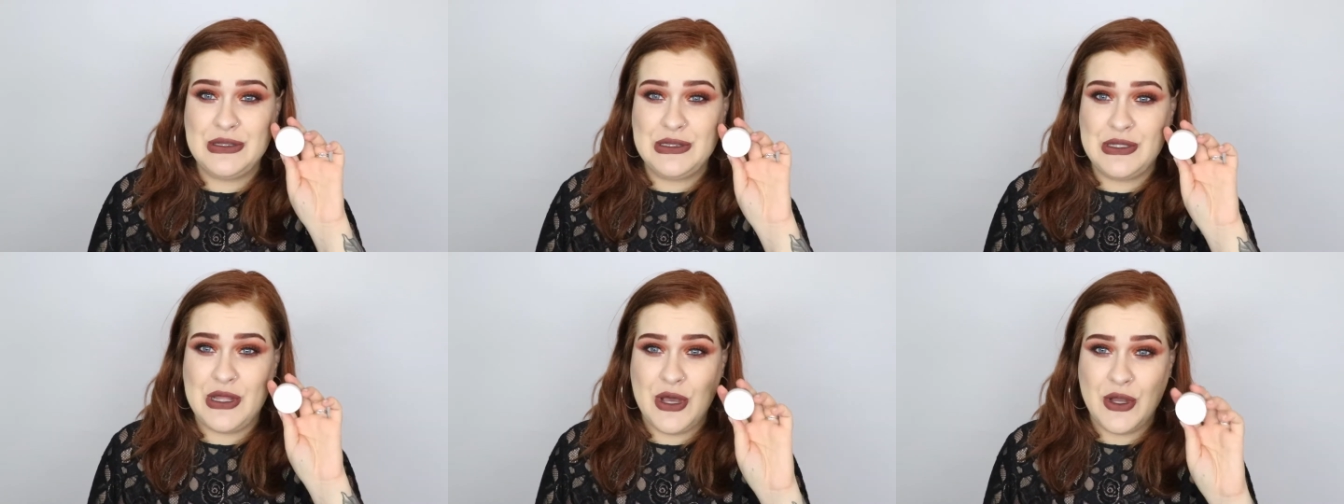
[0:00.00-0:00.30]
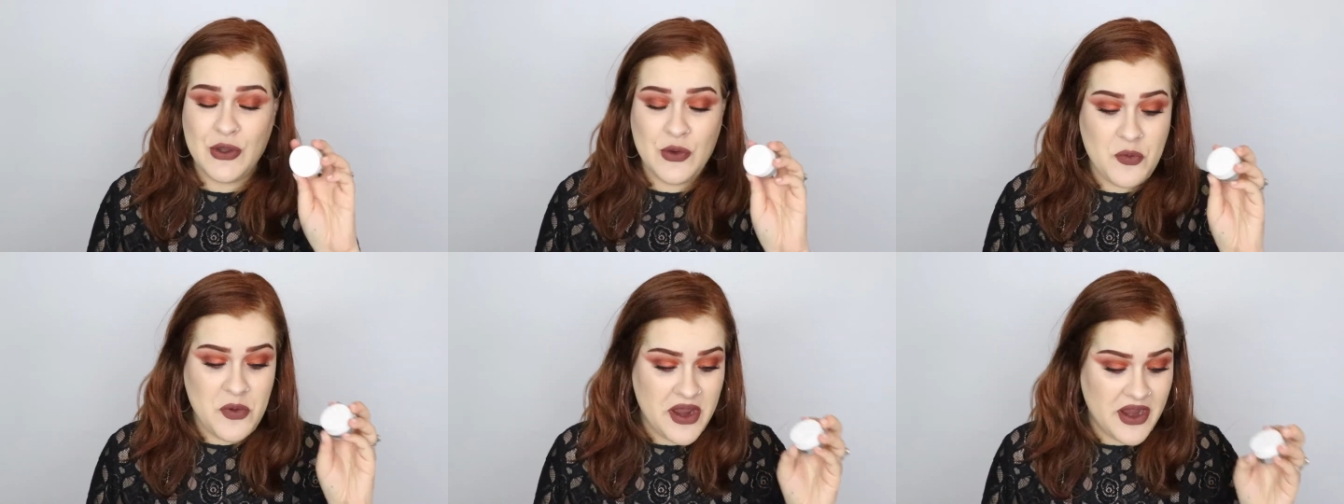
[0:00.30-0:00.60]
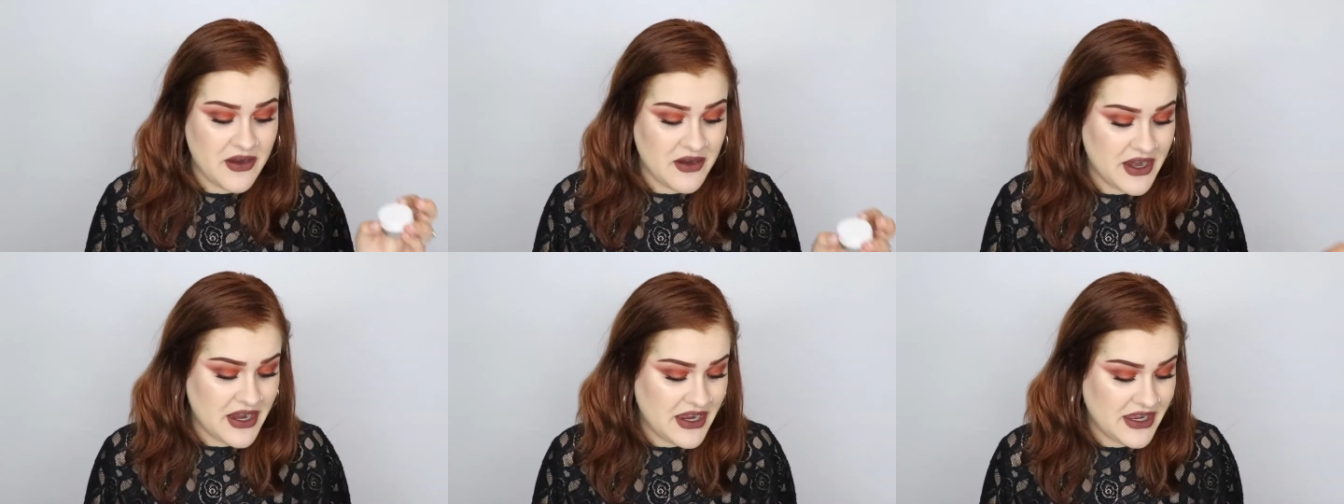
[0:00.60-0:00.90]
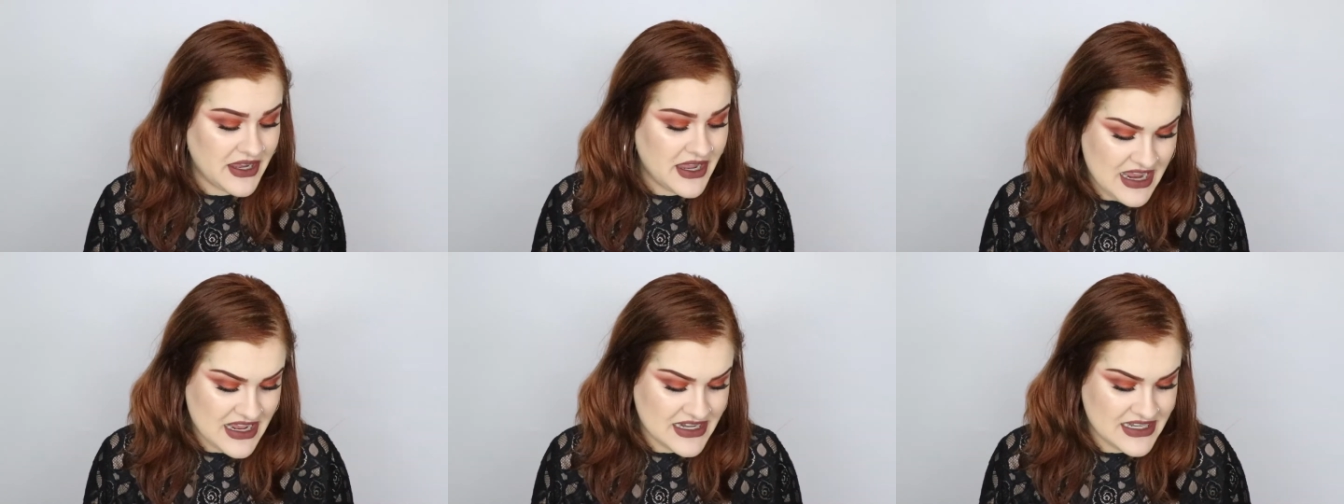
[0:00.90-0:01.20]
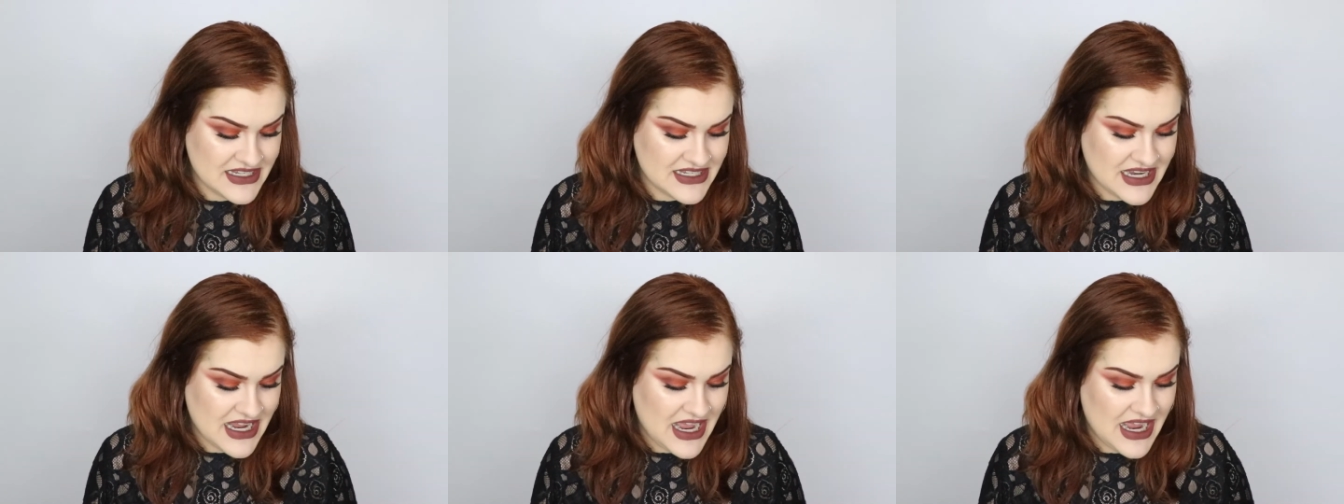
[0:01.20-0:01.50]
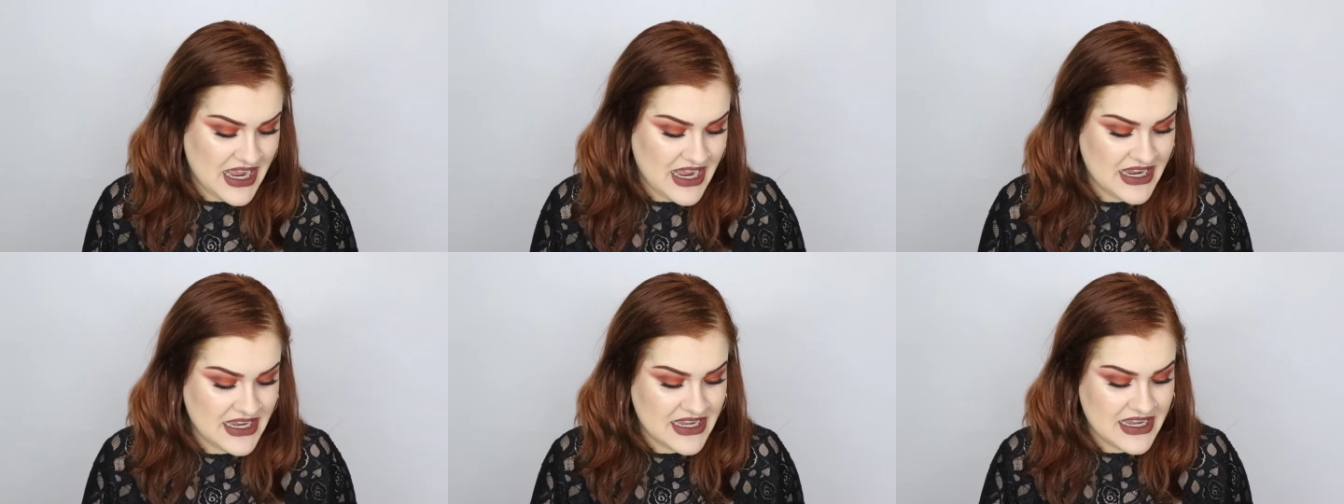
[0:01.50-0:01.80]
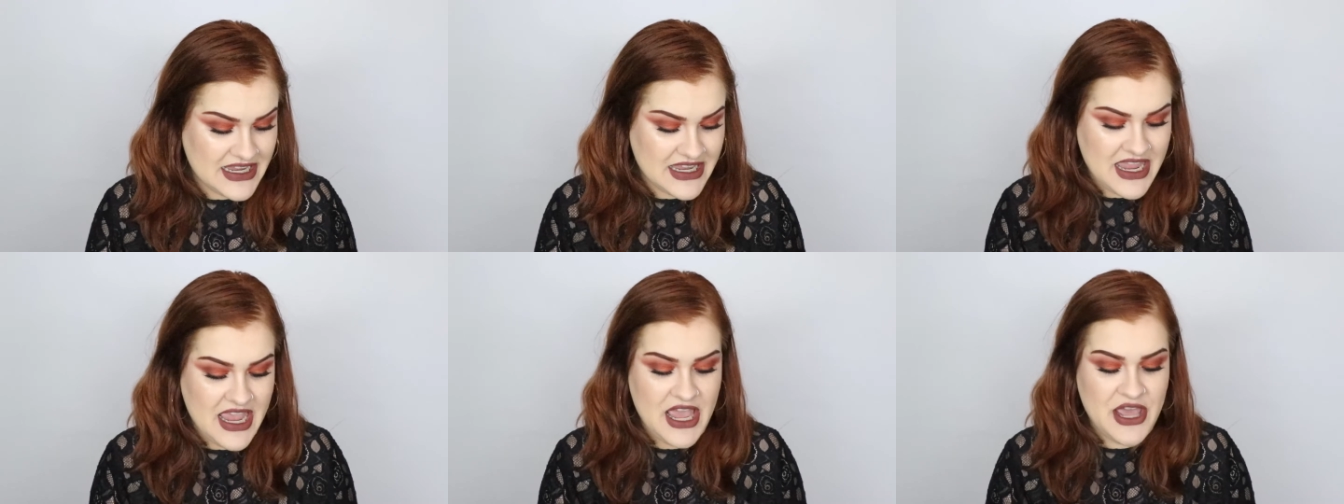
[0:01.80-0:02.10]
long wearing and
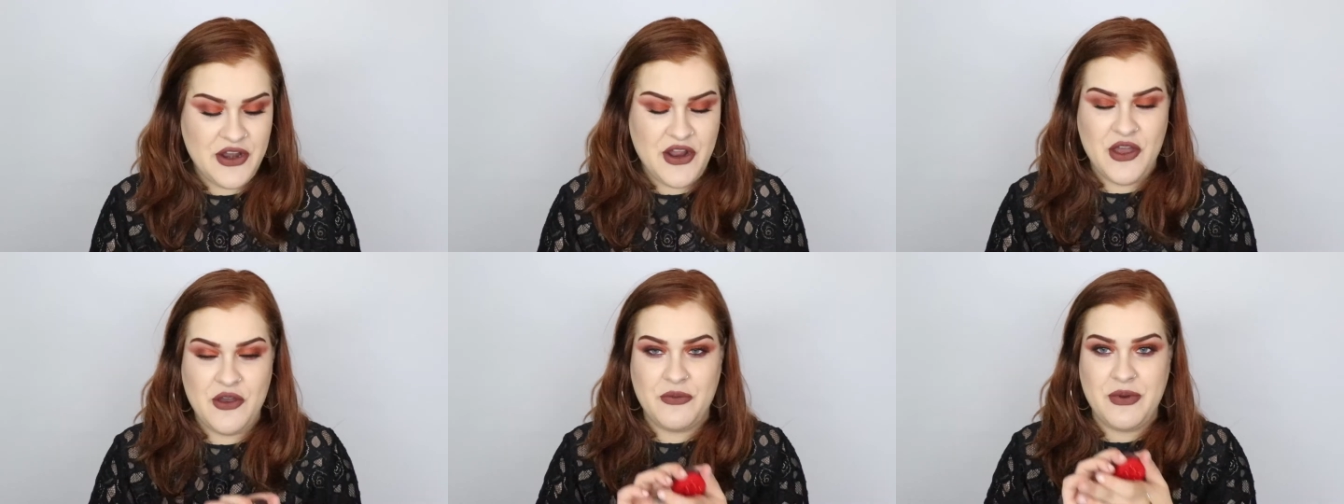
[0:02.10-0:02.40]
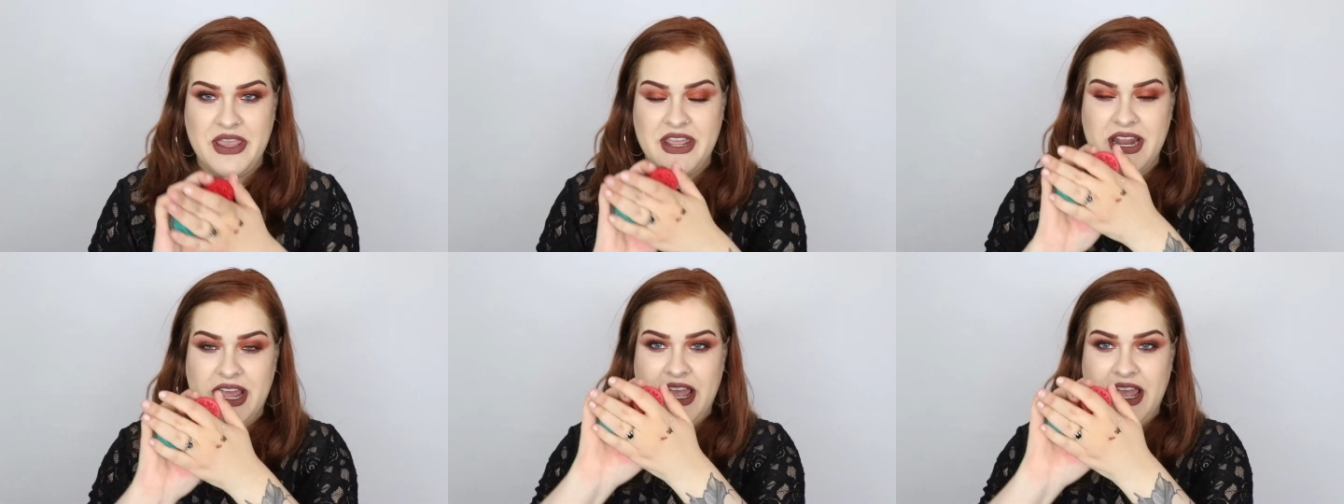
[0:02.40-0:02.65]
I cannot wait.